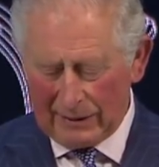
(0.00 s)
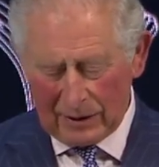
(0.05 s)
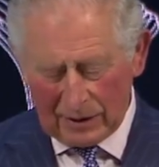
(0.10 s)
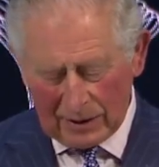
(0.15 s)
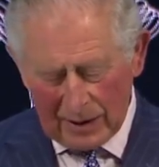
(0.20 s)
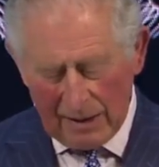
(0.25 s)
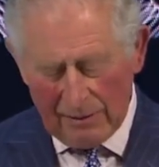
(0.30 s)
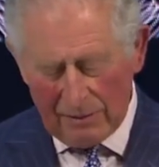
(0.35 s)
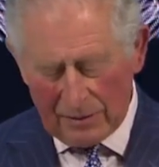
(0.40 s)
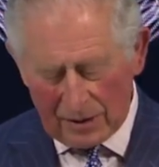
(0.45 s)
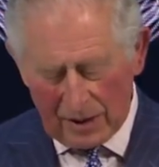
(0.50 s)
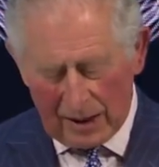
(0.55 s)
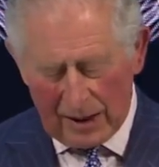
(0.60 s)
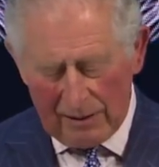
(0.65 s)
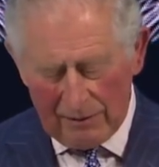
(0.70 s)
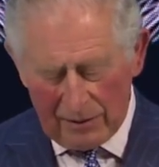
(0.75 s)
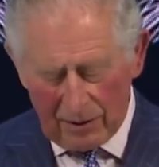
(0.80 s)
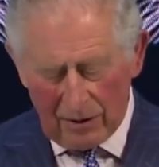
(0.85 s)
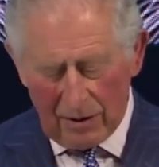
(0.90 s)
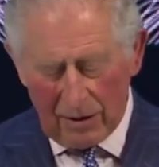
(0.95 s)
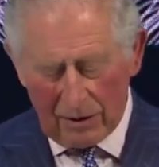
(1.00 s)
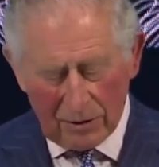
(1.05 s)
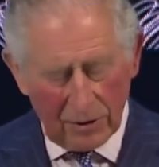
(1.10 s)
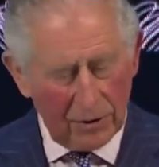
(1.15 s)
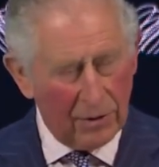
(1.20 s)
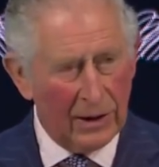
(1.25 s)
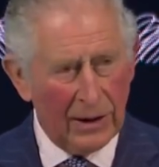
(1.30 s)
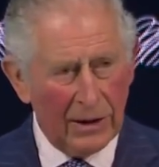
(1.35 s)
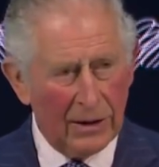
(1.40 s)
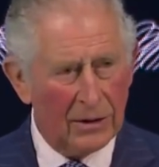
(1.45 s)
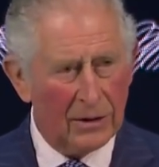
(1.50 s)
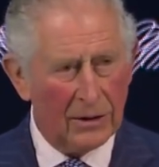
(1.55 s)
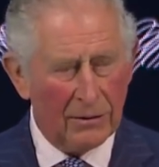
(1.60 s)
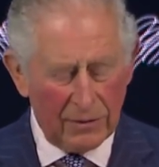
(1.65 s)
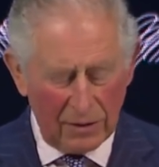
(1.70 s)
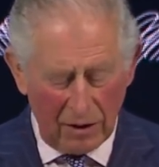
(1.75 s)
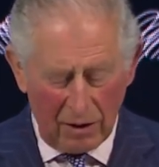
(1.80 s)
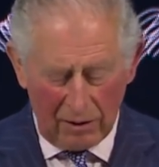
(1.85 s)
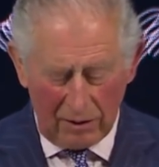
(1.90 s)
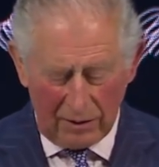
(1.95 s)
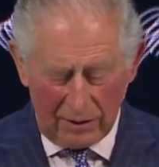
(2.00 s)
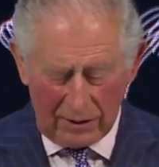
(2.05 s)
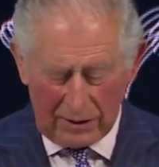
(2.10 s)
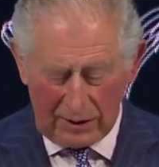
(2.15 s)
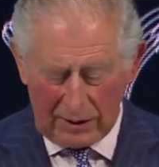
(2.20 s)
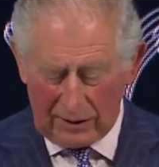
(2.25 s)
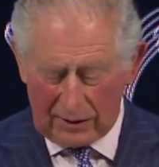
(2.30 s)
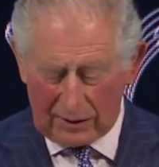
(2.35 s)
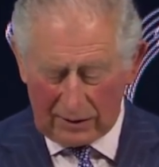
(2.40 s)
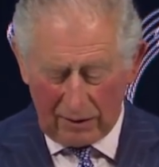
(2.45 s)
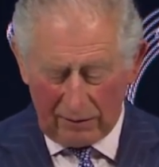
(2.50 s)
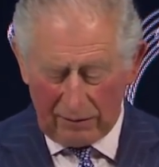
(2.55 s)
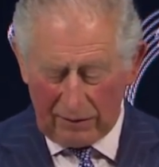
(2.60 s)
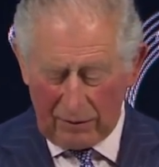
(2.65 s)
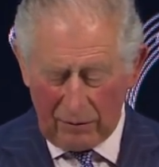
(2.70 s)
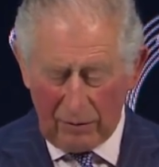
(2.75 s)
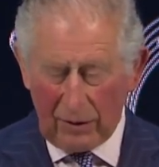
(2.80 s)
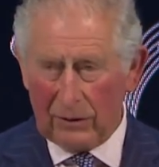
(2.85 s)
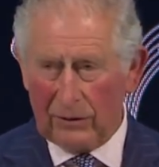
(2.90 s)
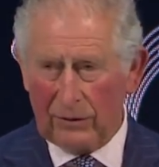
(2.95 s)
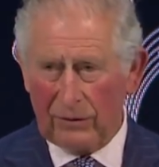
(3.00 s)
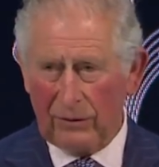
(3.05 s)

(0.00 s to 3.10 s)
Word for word: At the same time, there are trillions of dollars in sovereign